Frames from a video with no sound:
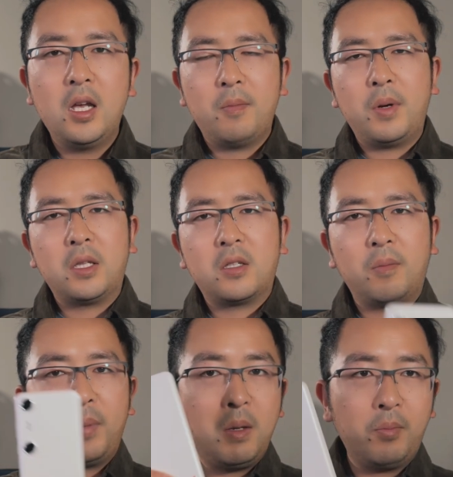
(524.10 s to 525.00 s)
But the
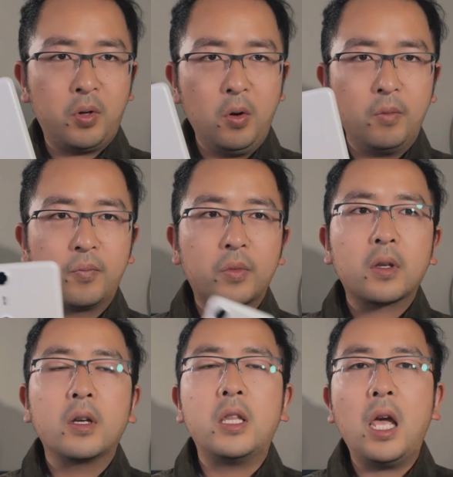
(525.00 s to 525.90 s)
Beam Pro,
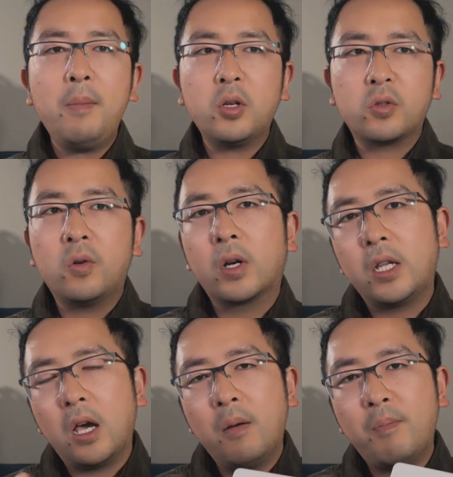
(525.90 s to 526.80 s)
the image
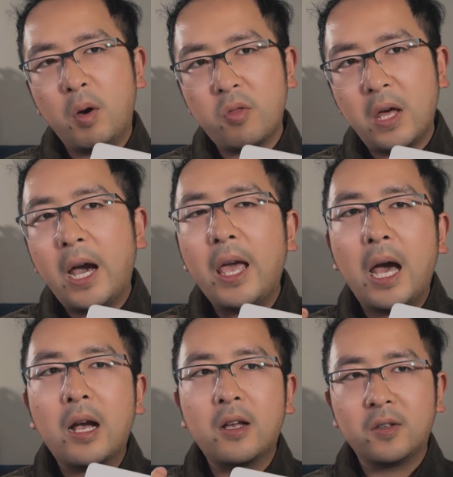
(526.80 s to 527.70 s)
quality on both eye
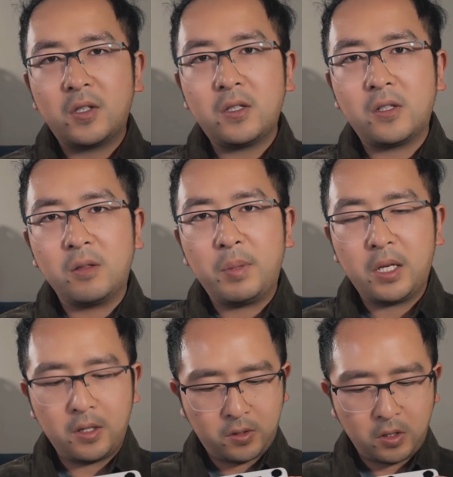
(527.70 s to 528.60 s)
are consistent
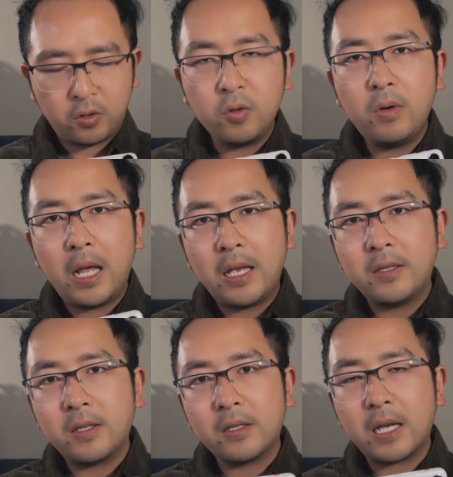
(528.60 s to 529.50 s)
because the two
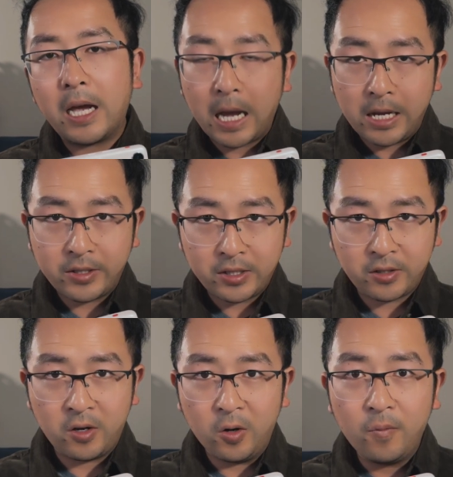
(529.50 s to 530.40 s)
lenses are
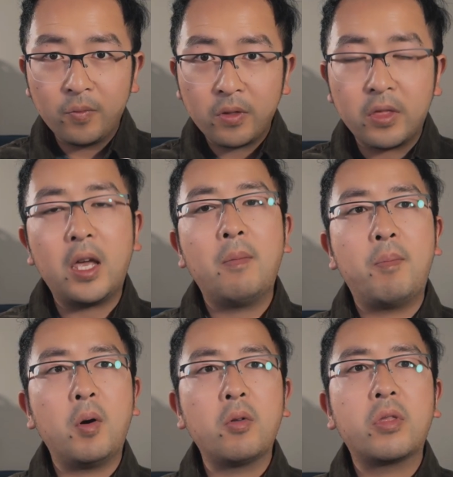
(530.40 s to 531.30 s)
identical. They are
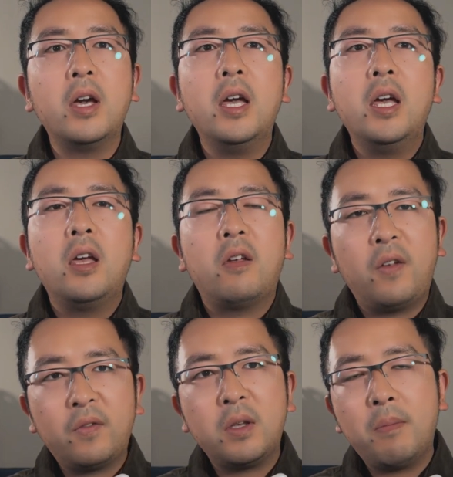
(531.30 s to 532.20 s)
both
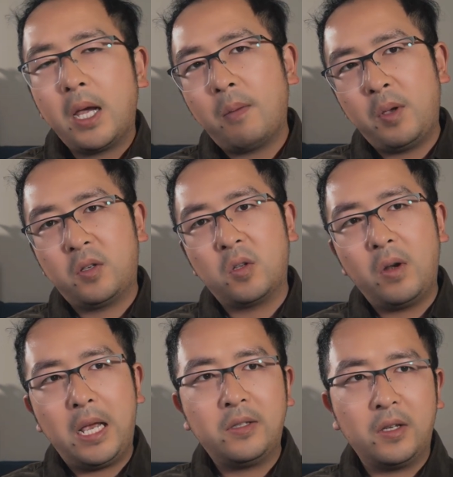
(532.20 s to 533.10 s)
15 megapixel
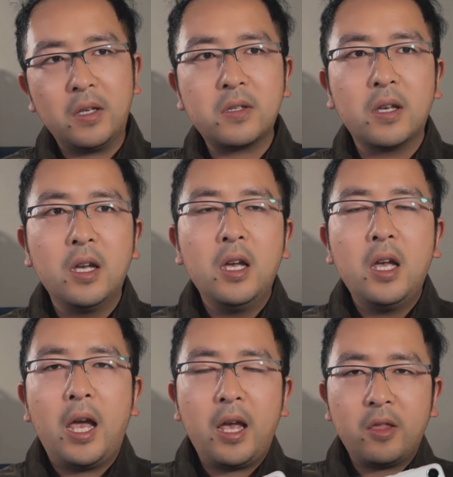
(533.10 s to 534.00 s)
lenses.
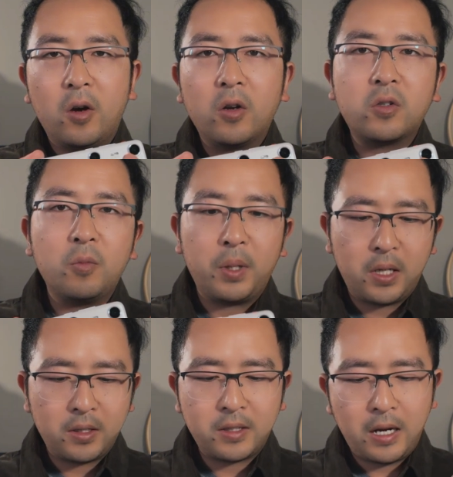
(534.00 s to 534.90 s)
And also
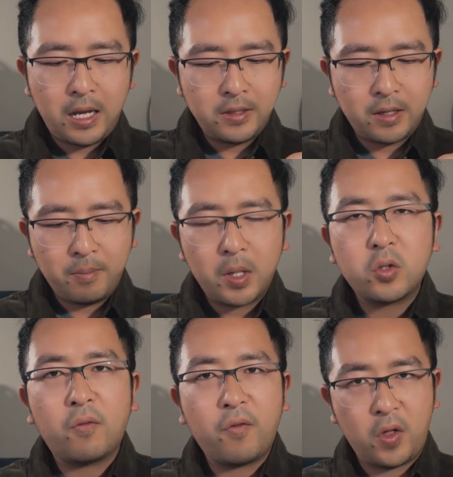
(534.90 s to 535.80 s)
because the lenses are
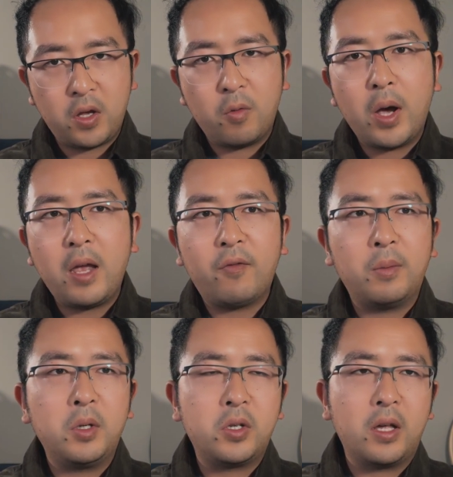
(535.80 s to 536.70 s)
much further away
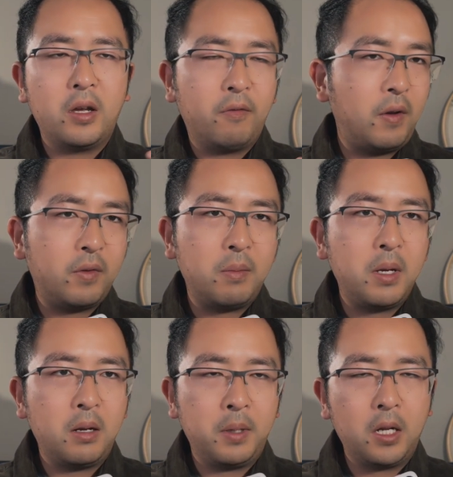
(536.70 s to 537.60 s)
from each other, 50
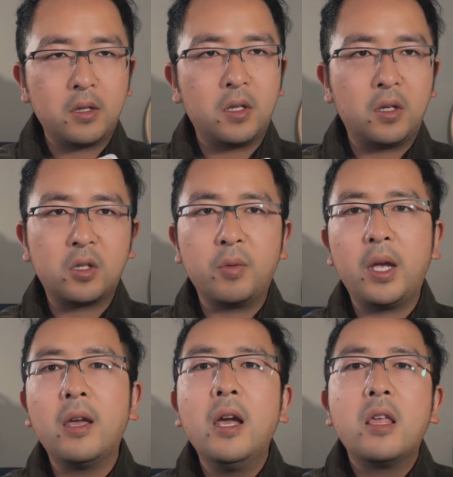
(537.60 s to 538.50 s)
millimeters in this way,
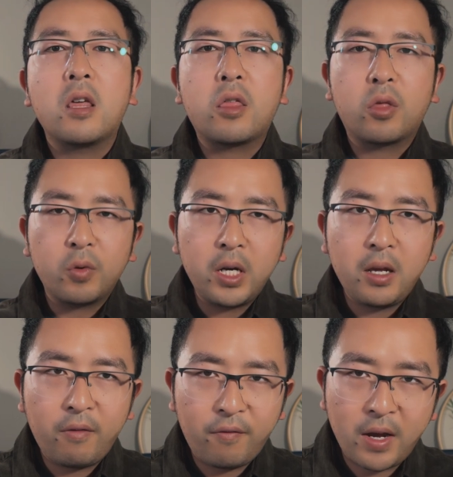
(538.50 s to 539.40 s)
the 3D
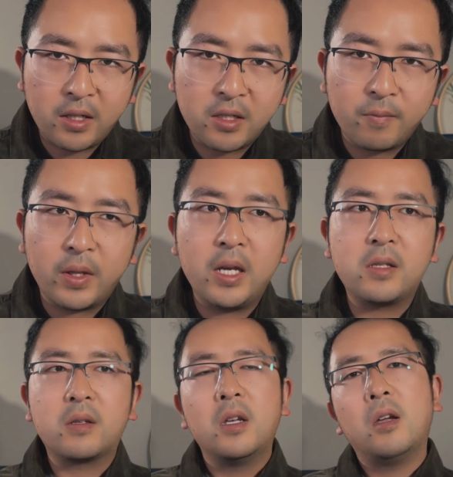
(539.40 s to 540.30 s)
effect
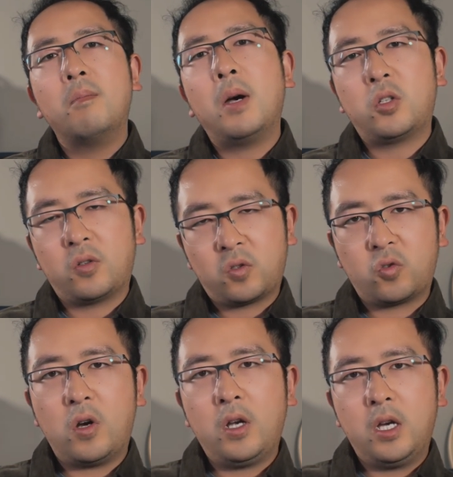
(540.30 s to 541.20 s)
is much
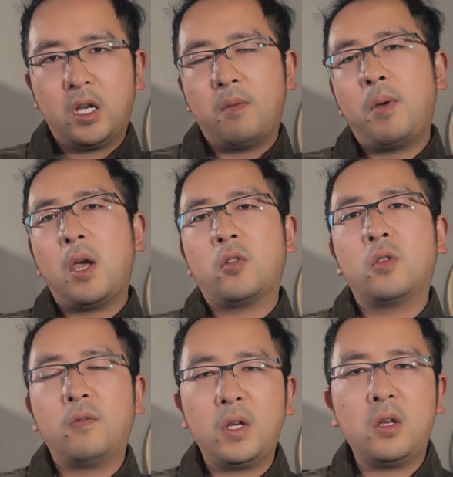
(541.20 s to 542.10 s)
stronger compared to
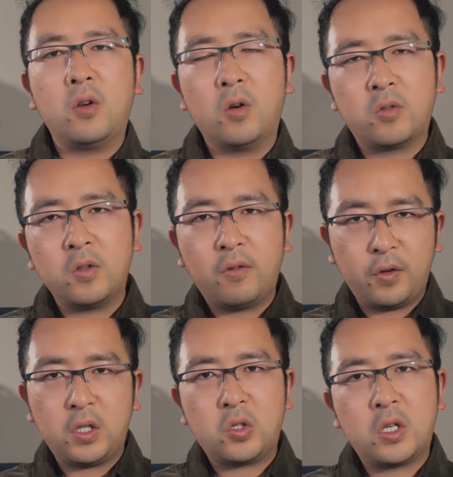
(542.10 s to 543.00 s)
the video, to the
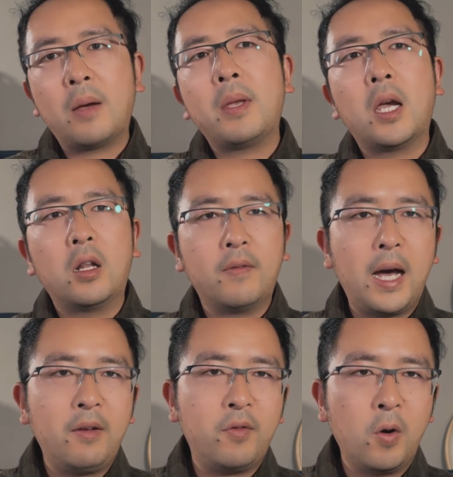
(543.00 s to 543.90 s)
footage coming out of
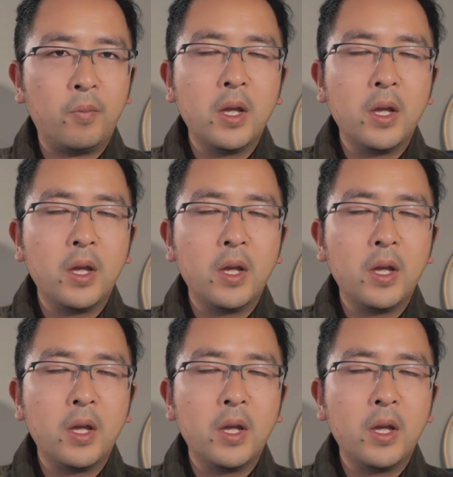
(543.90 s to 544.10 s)
iPhone.